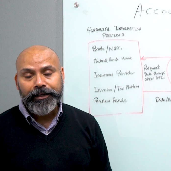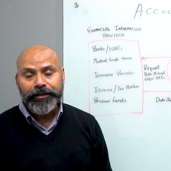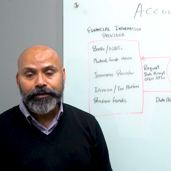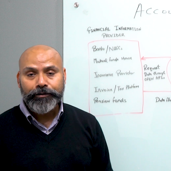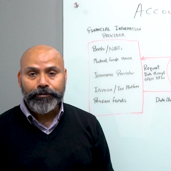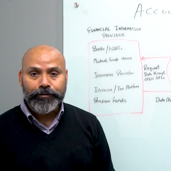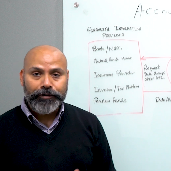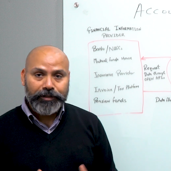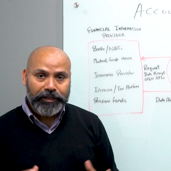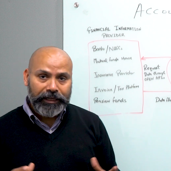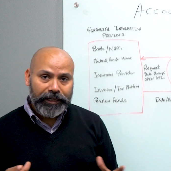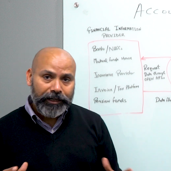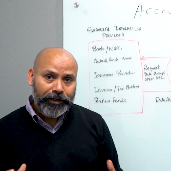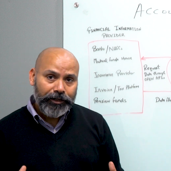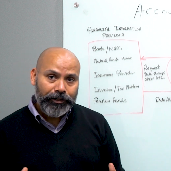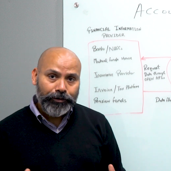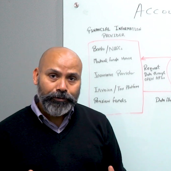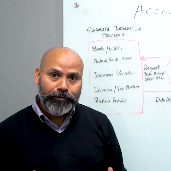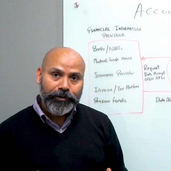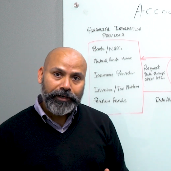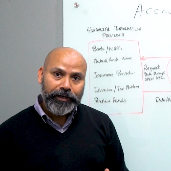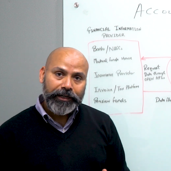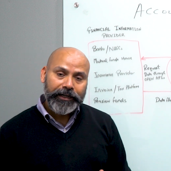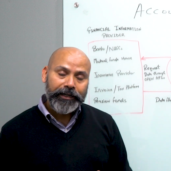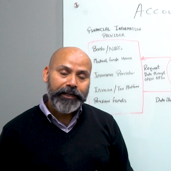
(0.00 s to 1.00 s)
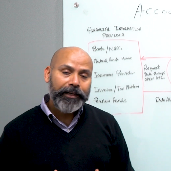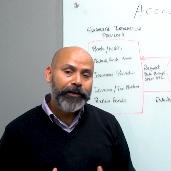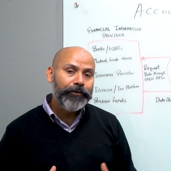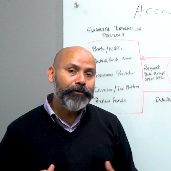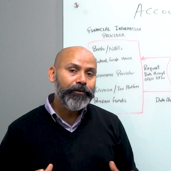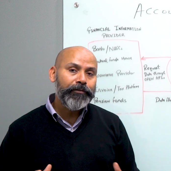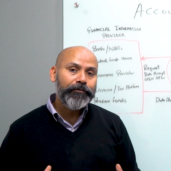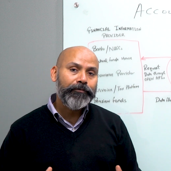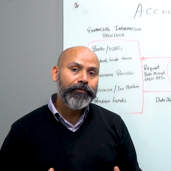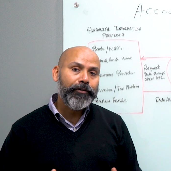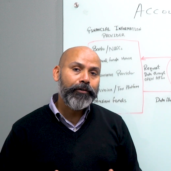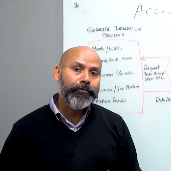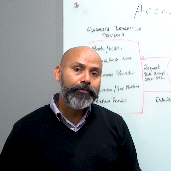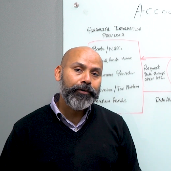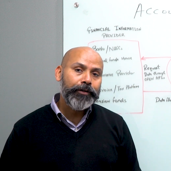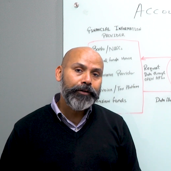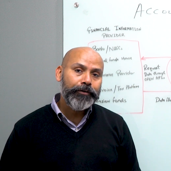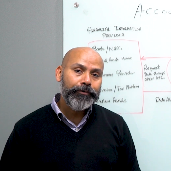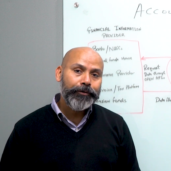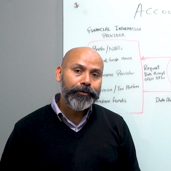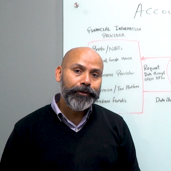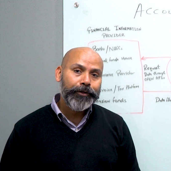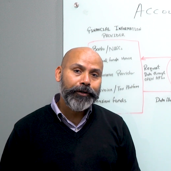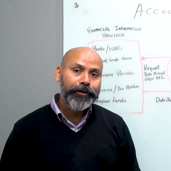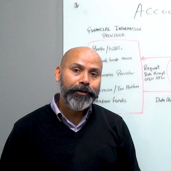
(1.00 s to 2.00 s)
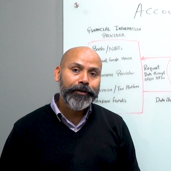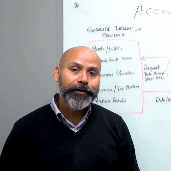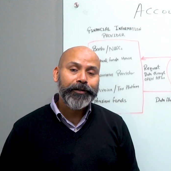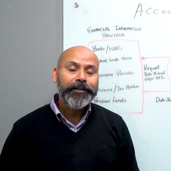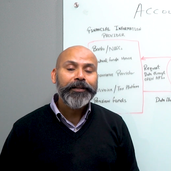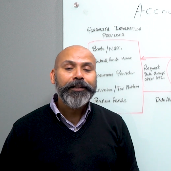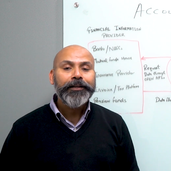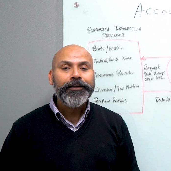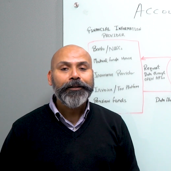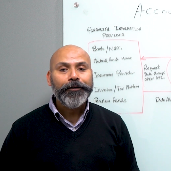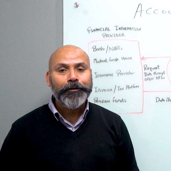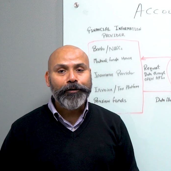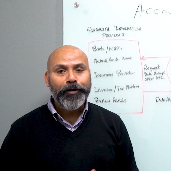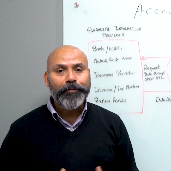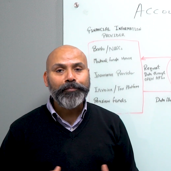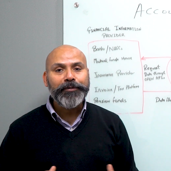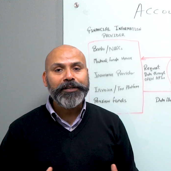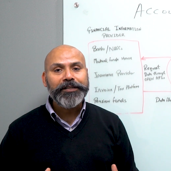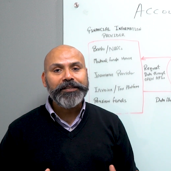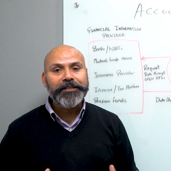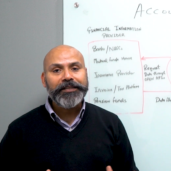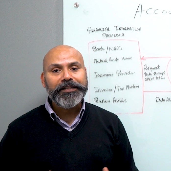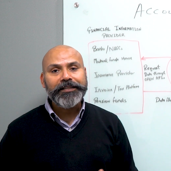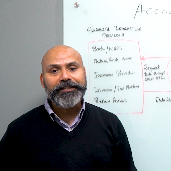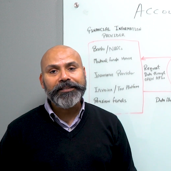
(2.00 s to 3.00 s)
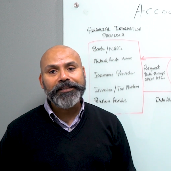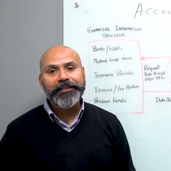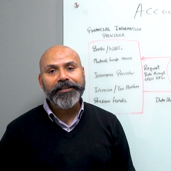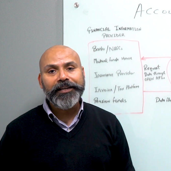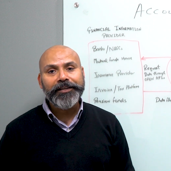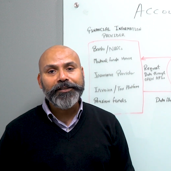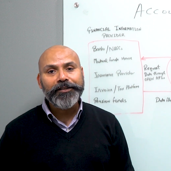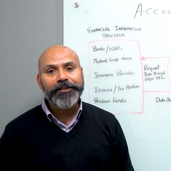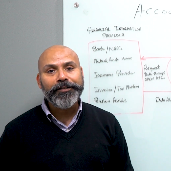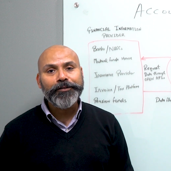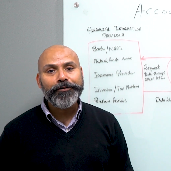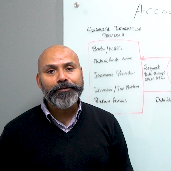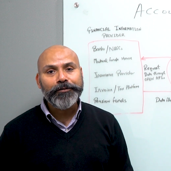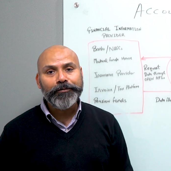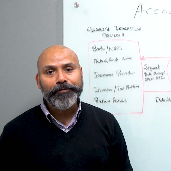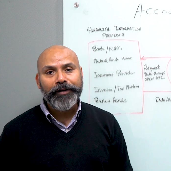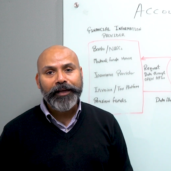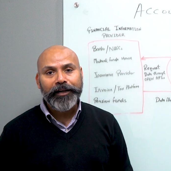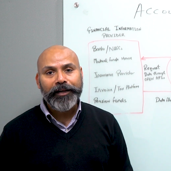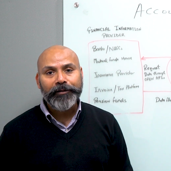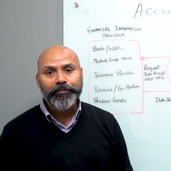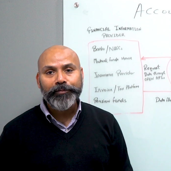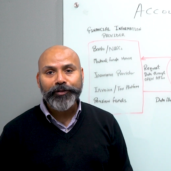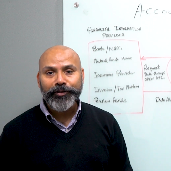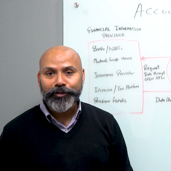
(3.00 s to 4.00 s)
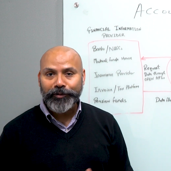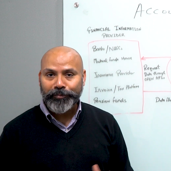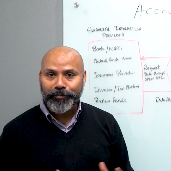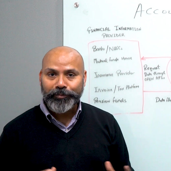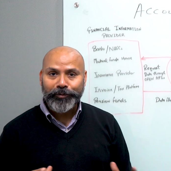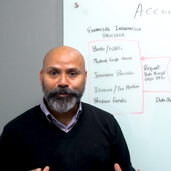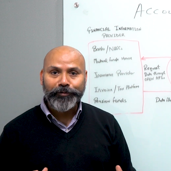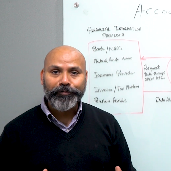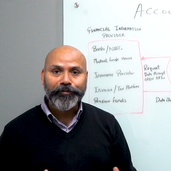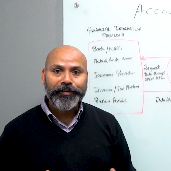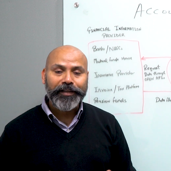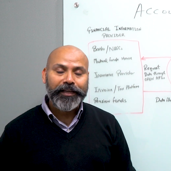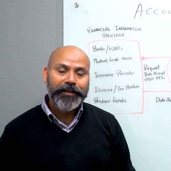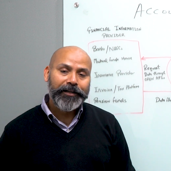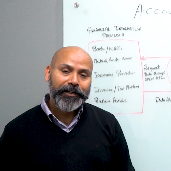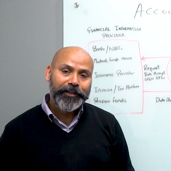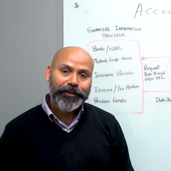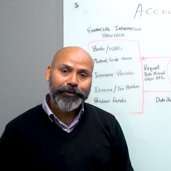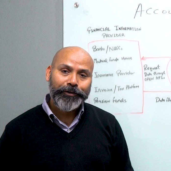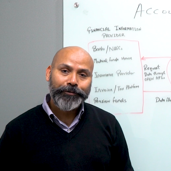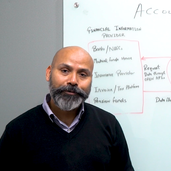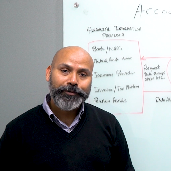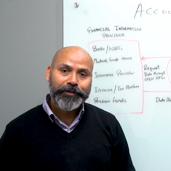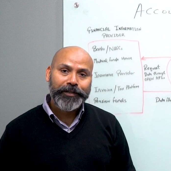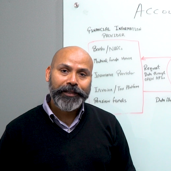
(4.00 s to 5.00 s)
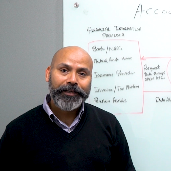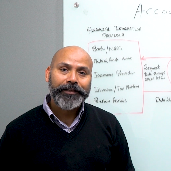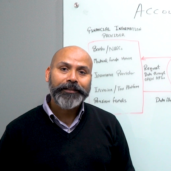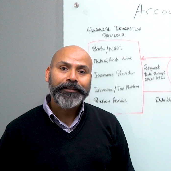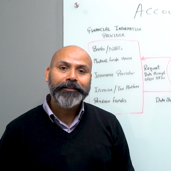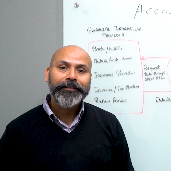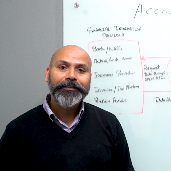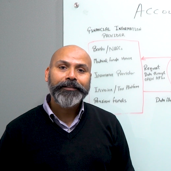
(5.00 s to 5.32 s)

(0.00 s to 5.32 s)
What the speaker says: So stay tuned, and I look forward to your comments and suggestions to help us improve Tech Tuesday.